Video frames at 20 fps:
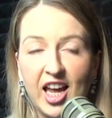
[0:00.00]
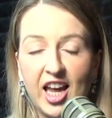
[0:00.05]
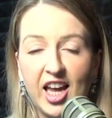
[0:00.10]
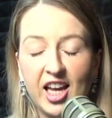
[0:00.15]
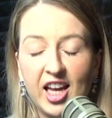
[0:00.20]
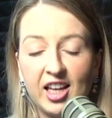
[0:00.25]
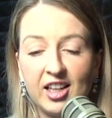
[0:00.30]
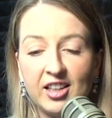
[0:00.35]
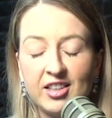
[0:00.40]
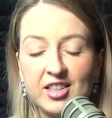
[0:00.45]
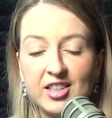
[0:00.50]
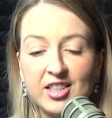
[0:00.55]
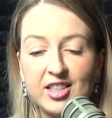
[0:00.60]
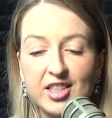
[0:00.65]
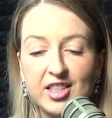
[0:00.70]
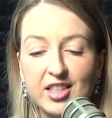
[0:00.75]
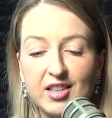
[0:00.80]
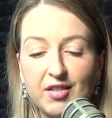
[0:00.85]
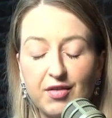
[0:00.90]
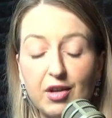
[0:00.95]

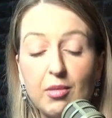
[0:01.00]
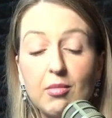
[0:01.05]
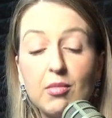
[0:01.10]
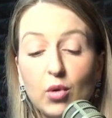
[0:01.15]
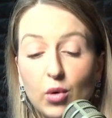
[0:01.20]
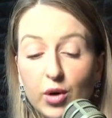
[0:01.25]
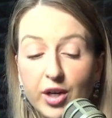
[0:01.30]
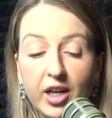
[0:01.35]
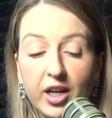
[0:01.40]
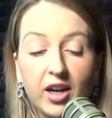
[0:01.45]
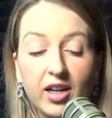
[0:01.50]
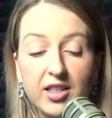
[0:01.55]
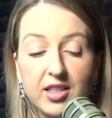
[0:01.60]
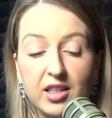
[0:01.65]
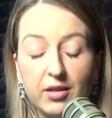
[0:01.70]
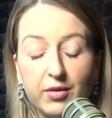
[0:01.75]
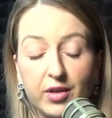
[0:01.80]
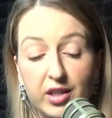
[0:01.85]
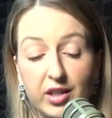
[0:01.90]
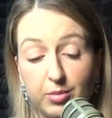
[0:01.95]
And the morning I
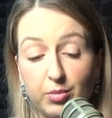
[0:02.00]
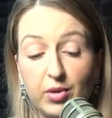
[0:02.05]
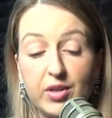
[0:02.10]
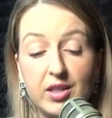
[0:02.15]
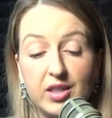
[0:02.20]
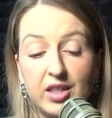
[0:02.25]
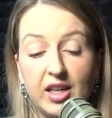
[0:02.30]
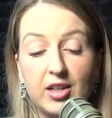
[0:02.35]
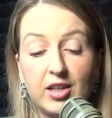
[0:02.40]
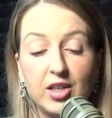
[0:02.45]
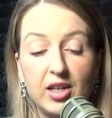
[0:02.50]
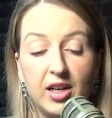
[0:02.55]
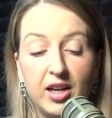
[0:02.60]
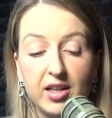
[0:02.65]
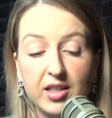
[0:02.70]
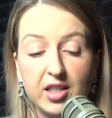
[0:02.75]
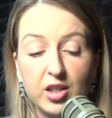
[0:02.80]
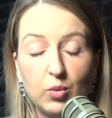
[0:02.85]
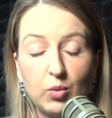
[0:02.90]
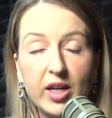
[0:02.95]
delivered this presentation
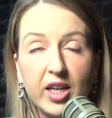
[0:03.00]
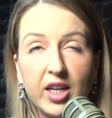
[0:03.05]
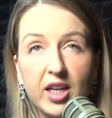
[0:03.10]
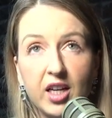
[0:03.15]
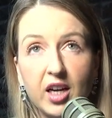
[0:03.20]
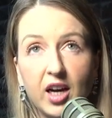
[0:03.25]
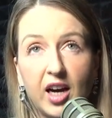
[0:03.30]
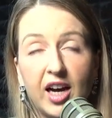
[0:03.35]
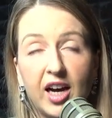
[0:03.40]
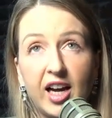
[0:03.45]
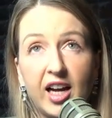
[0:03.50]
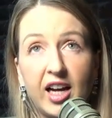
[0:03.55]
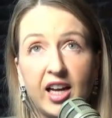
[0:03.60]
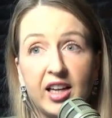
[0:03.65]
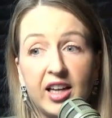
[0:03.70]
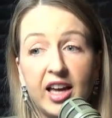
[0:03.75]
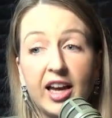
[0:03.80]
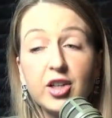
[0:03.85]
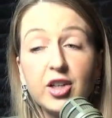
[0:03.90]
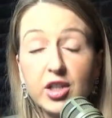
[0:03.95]
last week,
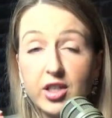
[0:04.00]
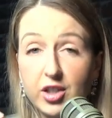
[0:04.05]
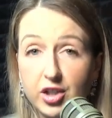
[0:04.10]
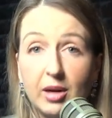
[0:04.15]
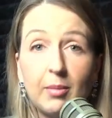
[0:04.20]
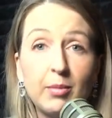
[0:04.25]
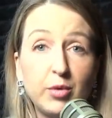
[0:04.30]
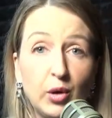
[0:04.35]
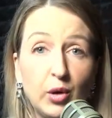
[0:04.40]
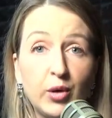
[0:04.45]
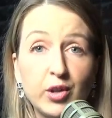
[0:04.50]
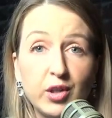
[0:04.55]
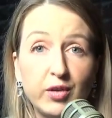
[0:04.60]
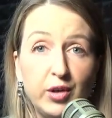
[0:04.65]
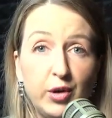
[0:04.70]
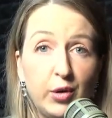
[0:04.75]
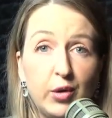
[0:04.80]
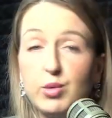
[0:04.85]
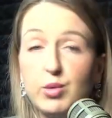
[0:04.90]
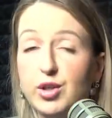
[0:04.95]
I actually jumped onto
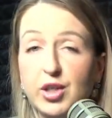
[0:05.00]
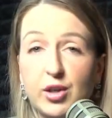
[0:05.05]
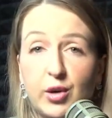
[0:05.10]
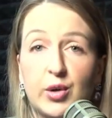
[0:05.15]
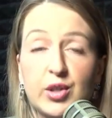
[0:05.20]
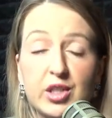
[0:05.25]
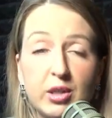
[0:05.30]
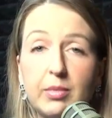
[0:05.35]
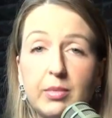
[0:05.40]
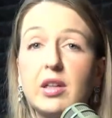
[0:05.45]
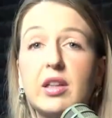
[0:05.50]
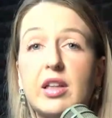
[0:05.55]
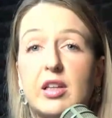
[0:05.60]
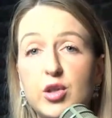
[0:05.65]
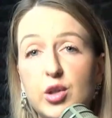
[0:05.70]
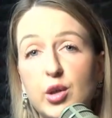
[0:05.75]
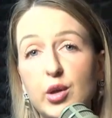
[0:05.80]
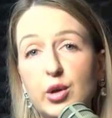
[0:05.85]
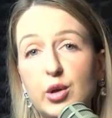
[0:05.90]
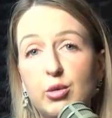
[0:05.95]
the news, which I don't typically
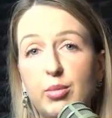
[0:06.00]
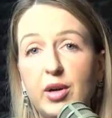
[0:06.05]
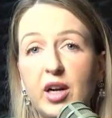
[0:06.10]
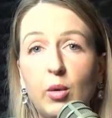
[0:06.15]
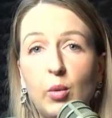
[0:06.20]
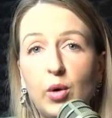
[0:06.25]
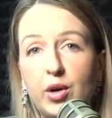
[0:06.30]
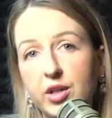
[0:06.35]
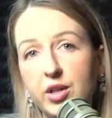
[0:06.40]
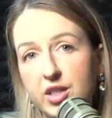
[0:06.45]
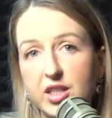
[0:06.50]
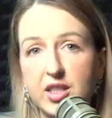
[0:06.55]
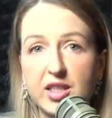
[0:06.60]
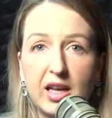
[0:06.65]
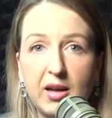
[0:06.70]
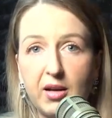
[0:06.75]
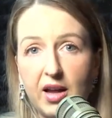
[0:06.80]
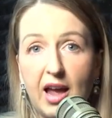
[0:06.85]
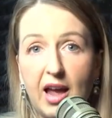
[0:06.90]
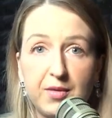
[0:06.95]
do, but I wanted
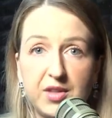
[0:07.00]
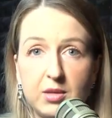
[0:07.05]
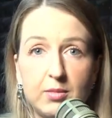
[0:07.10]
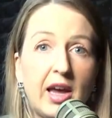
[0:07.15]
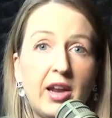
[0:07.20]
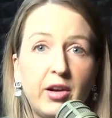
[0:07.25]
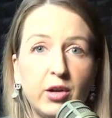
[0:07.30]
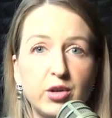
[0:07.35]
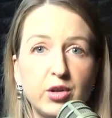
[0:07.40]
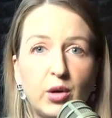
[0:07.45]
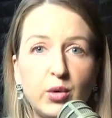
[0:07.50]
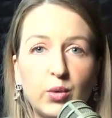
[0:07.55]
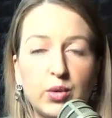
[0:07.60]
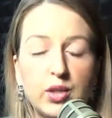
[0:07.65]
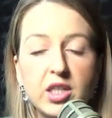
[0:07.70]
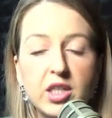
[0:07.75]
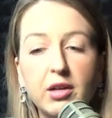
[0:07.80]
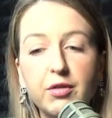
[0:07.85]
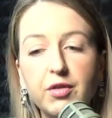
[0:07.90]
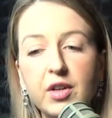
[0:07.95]
to have some anecdotal
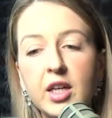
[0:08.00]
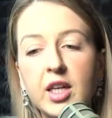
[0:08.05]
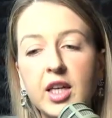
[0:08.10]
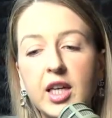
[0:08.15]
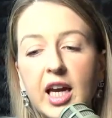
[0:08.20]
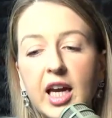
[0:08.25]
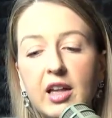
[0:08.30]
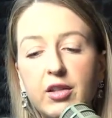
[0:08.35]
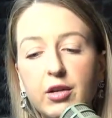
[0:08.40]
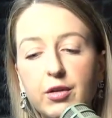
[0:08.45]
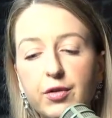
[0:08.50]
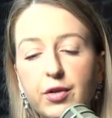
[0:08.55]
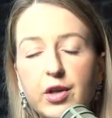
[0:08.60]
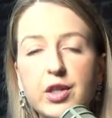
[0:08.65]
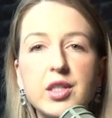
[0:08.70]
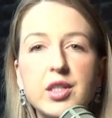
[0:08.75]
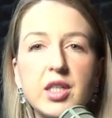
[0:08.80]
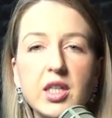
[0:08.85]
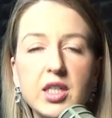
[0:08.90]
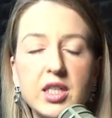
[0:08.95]
stuff. And the
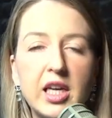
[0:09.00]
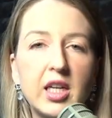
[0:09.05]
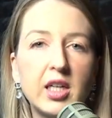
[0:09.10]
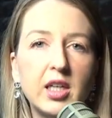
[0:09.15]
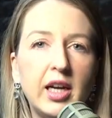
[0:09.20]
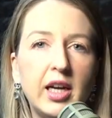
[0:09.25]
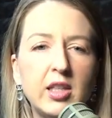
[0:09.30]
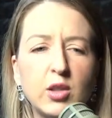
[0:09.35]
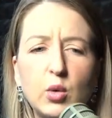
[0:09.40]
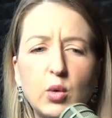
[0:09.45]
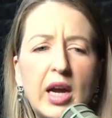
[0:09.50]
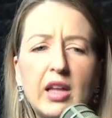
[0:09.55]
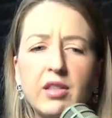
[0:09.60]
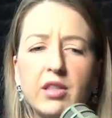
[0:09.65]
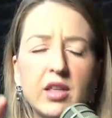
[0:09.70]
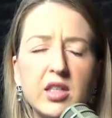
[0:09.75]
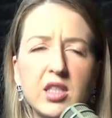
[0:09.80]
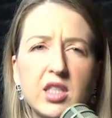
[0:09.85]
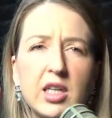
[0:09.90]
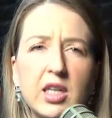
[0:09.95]
first six headlines all
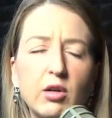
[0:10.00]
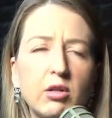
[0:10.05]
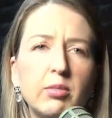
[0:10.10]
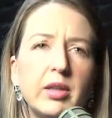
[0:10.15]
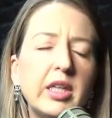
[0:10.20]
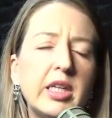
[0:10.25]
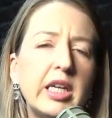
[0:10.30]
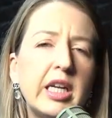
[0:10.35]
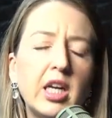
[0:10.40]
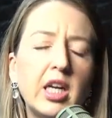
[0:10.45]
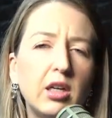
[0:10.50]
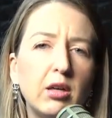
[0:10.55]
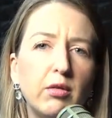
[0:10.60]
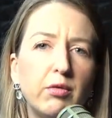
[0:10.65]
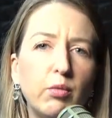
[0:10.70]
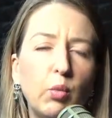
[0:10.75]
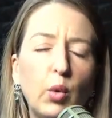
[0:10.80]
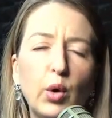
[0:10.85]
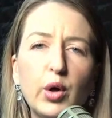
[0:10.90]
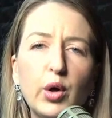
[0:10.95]
had these terribly
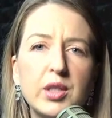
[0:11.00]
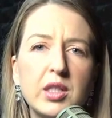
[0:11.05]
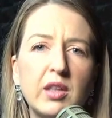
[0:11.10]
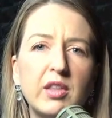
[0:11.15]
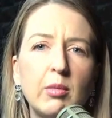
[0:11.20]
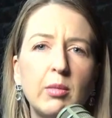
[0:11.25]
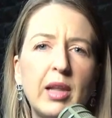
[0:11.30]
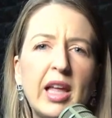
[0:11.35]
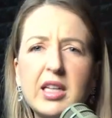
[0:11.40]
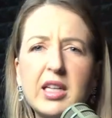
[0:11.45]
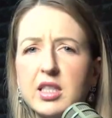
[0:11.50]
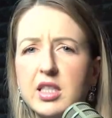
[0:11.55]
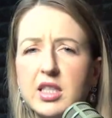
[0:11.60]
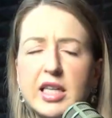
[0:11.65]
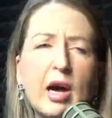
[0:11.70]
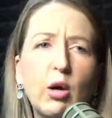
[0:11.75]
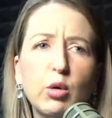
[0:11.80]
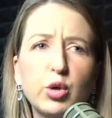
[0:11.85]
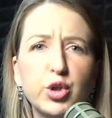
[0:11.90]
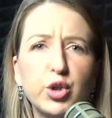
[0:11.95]
negative words in them, like
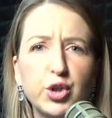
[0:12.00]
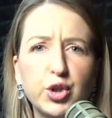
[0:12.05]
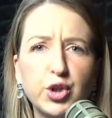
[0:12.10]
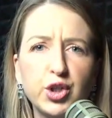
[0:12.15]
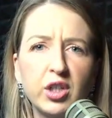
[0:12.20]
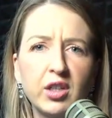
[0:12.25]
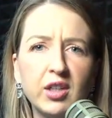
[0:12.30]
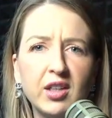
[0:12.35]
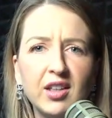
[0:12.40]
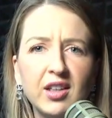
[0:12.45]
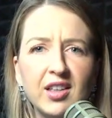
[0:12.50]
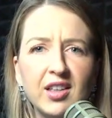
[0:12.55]
stoush